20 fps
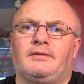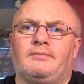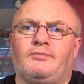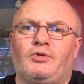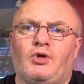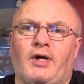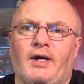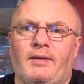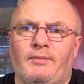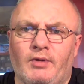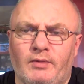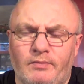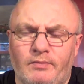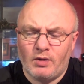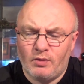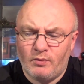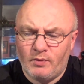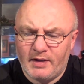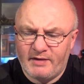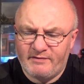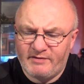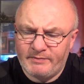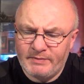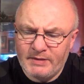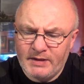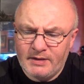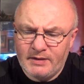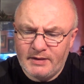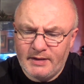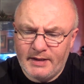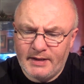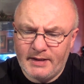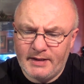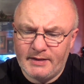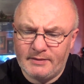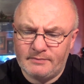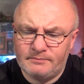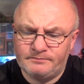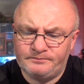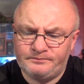primer whatever,
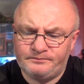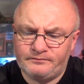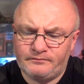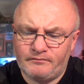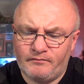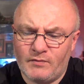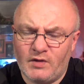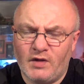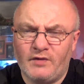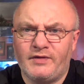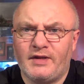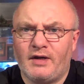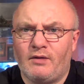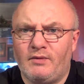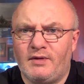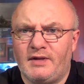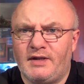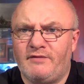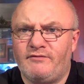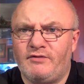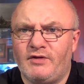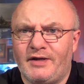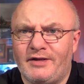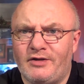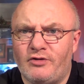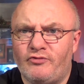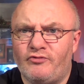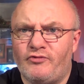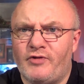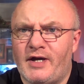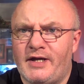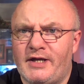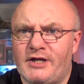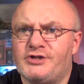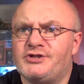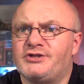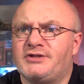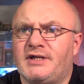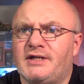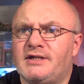and that will give you like a
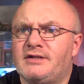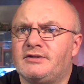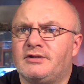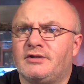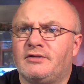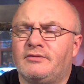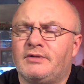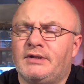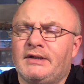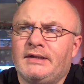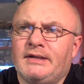greyish skin tone.